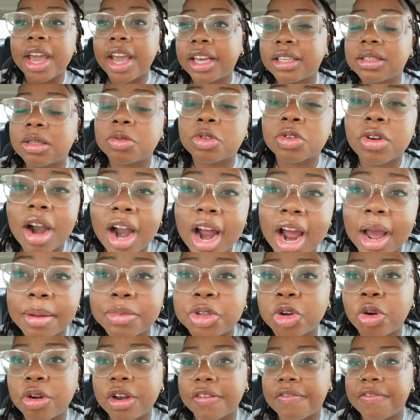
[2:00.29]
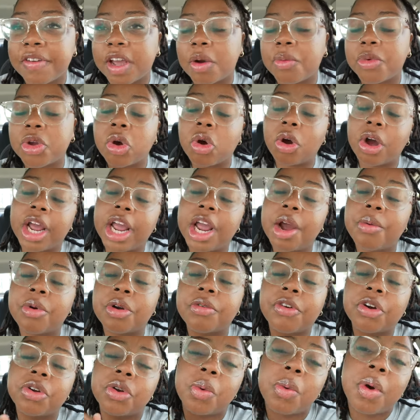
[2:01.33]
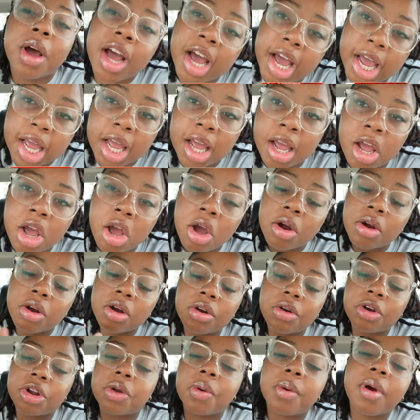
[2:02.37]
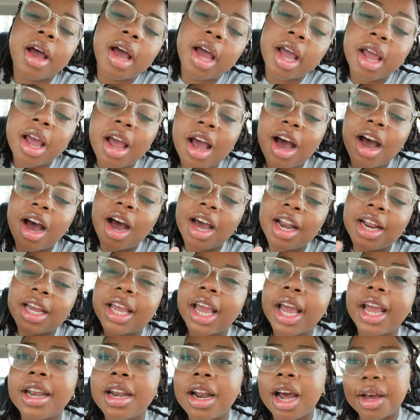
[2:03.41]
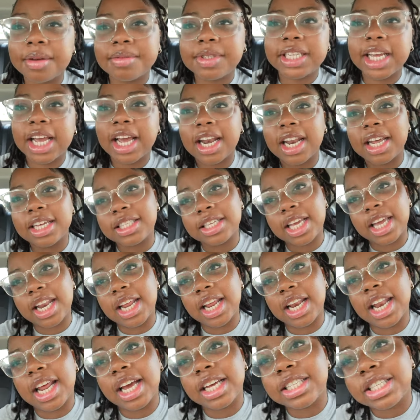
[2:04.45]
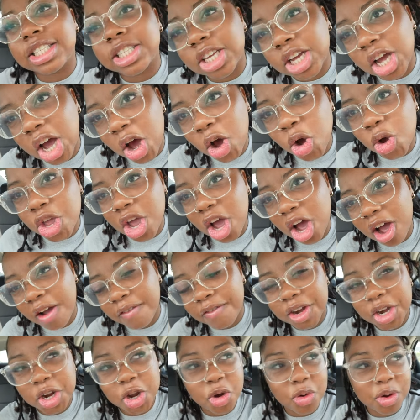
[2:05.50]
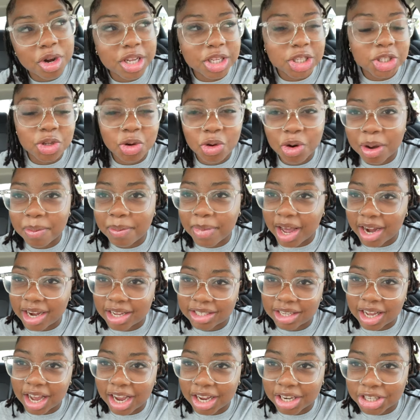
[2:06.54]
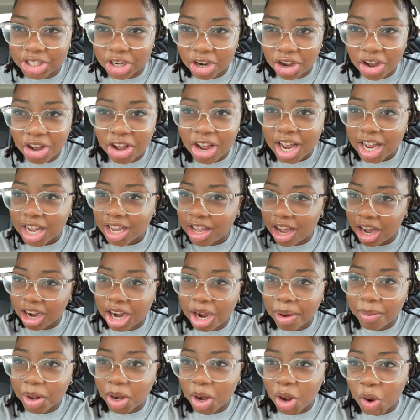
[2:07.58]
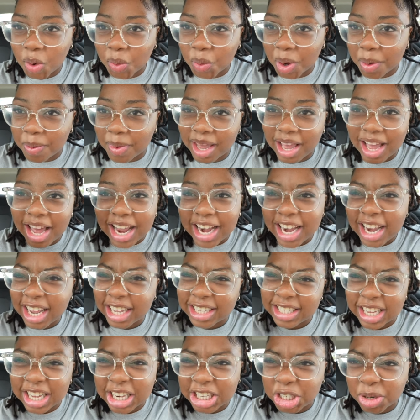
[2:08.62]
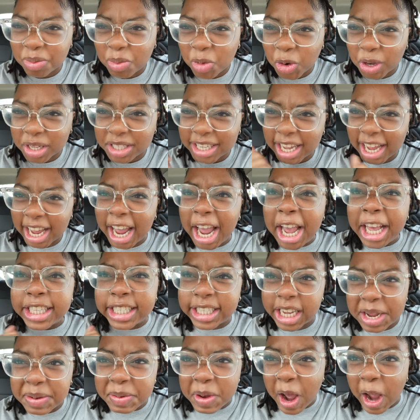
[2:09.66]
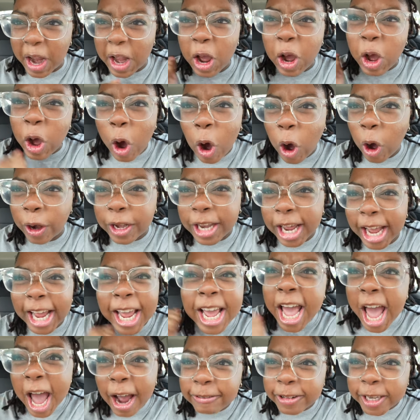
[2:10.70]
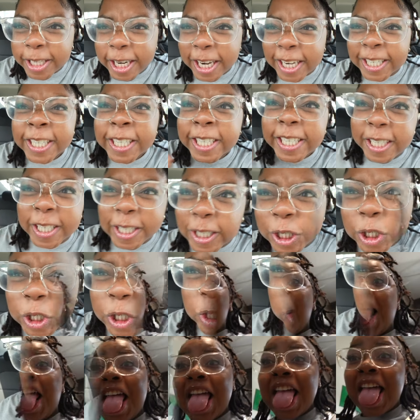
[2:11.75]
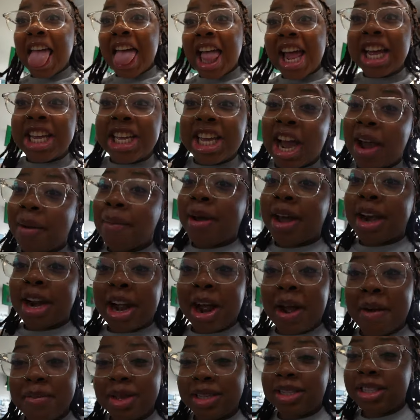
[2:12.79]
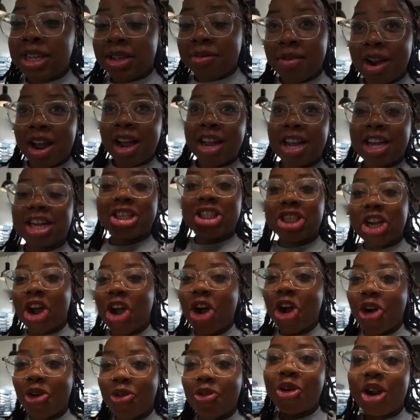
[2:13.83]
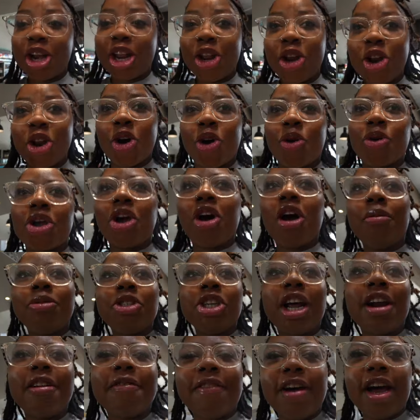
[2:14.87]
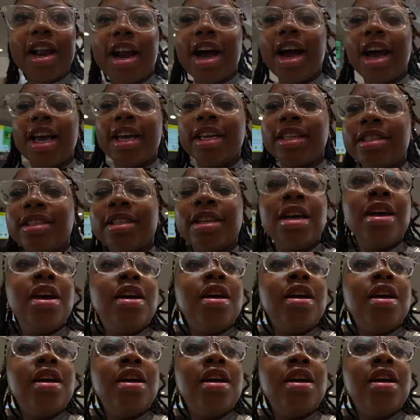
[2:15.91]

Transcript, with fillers: and subscribe. Join the fam. We going ham on the road to what? On the road to what? one hundred K, now I'm saying, let's get it, let's go, y'all. I'm finna go in this store and buy this ice, y'all. Y'all come along with me. Let's get your boy Tay. Team Nyah all day, every day. Let's go! Y'all better comment Team Nyah because y'all already know, y'all. I'm trying to find the ice.